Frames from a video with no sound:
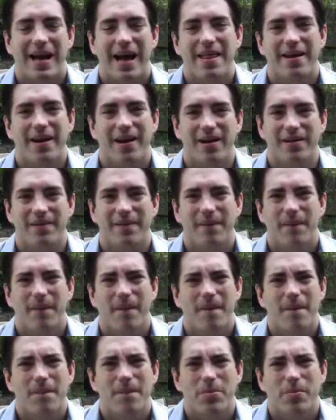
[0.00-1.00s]
Hi there.
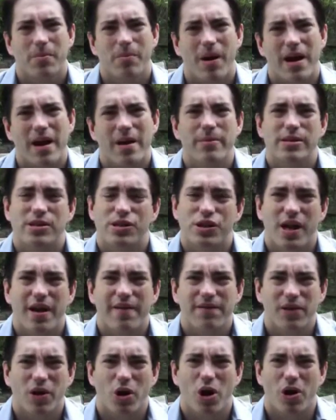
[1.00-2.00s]
My name is
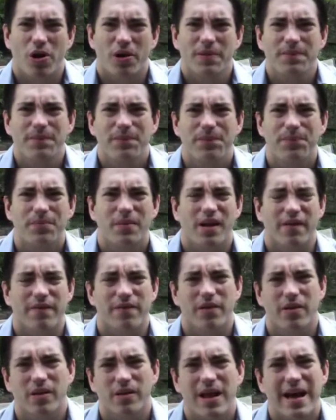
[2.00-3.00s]
Jeff Lerner, and
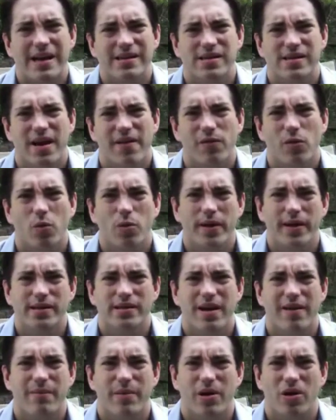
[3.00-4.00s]
for the last several
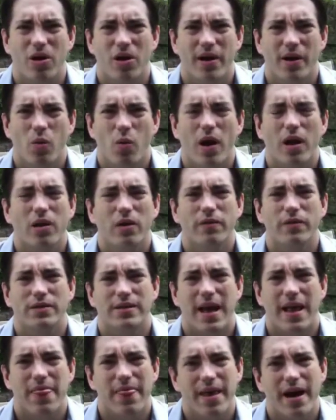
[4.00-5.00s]
weeks I've been earning well over
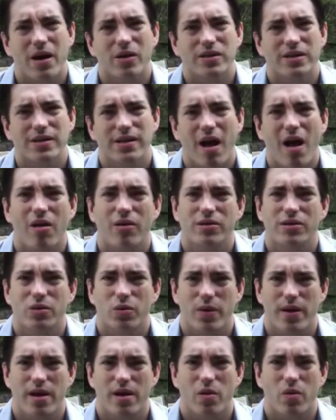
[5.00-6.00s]
$10,000 a
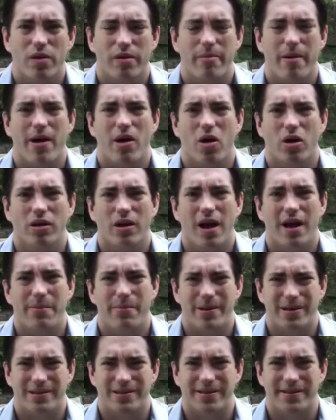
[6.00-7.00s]
week with my
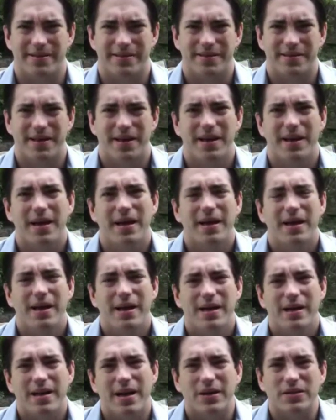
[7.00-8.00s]
online business.
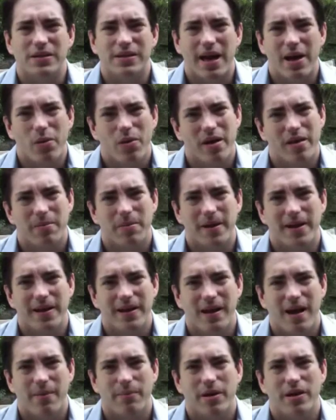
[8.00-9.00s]
Now stay with
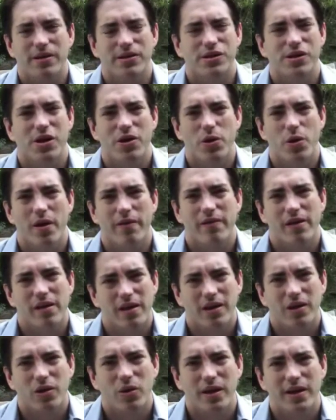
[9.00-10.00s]
me. I'm going to show you
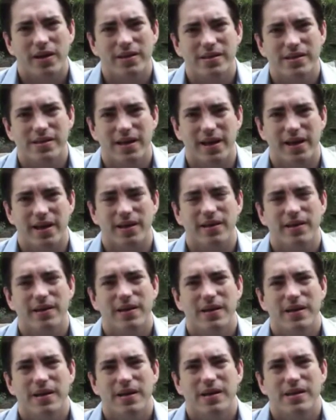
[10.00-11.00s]
everything you need to see
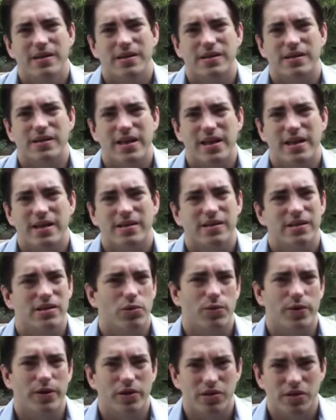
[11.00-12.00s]
this is
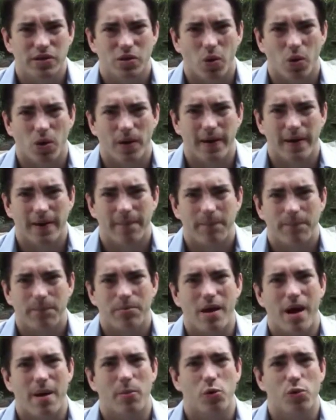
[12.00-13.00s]
a real story,
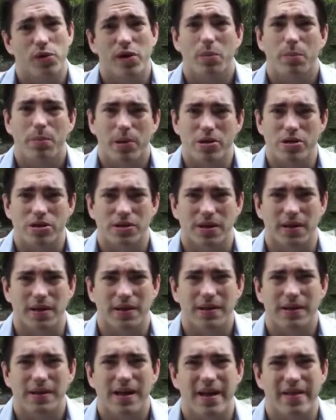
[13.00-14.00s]
I'm a real person,
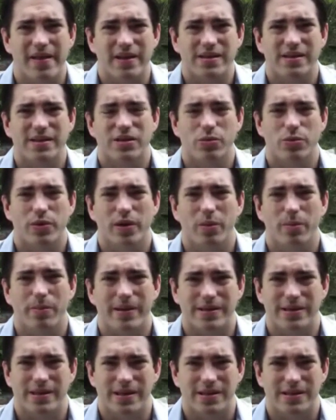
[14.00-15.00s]
and this is a real
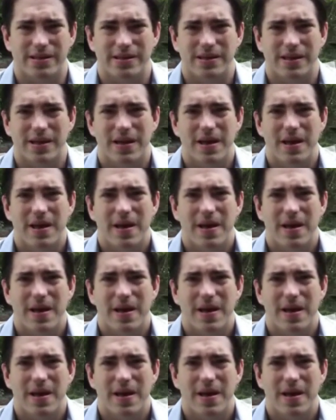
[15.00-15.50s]
business.